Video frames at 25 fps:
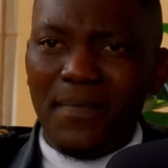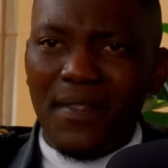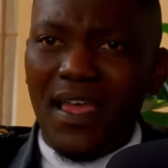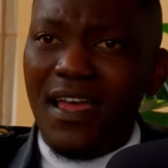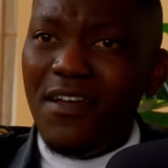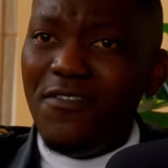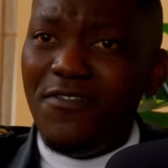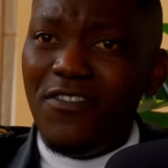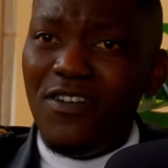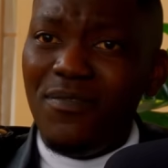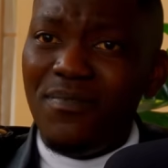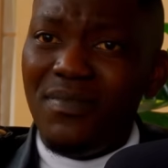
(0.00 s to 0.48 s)

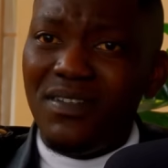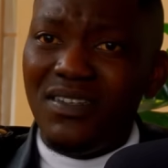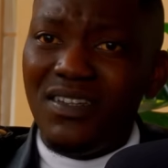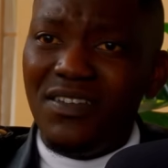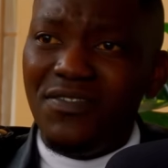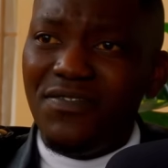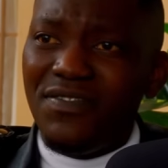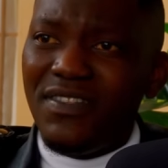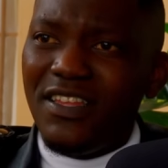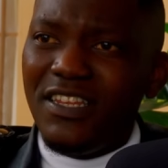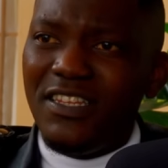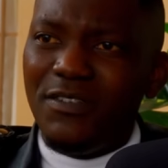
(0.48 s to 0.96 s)
I found
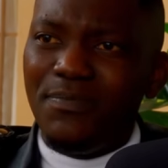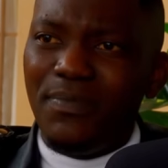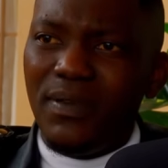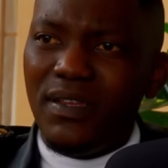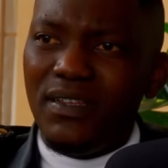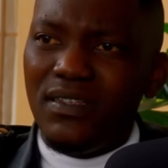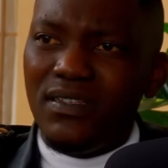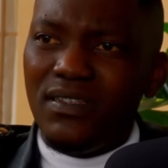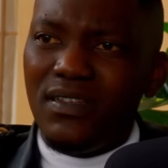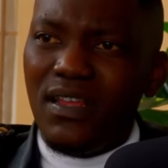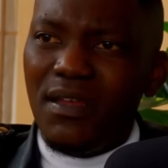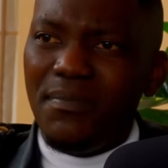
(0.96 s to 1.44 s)
myself in that
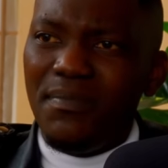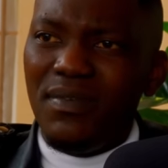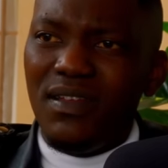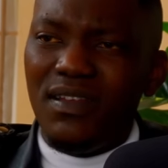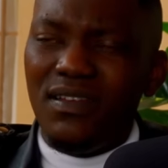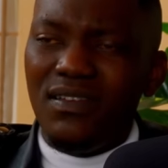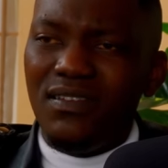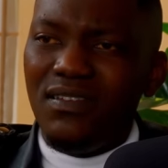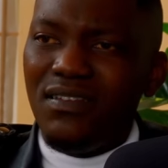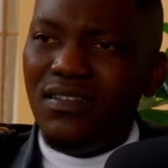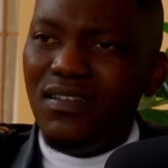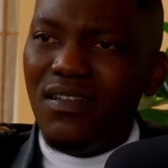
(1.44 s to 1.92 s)
space. I
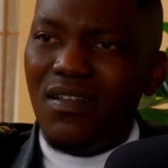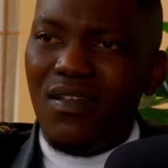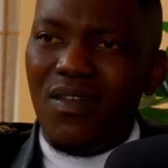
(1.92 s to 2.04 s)
mean,